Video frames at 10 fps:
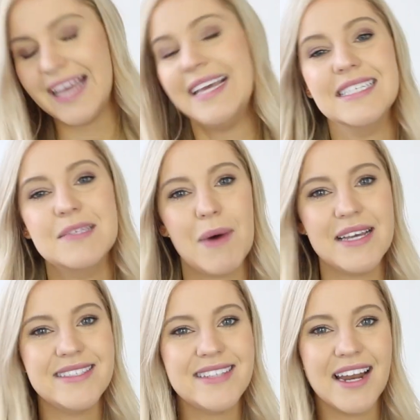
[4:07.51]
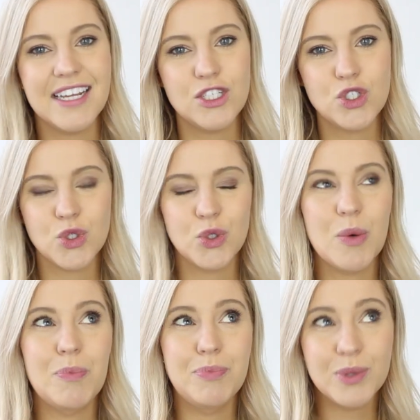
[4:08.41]
is by starting
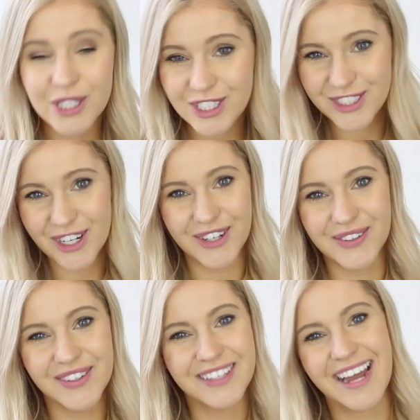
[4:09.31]
to bullet journal.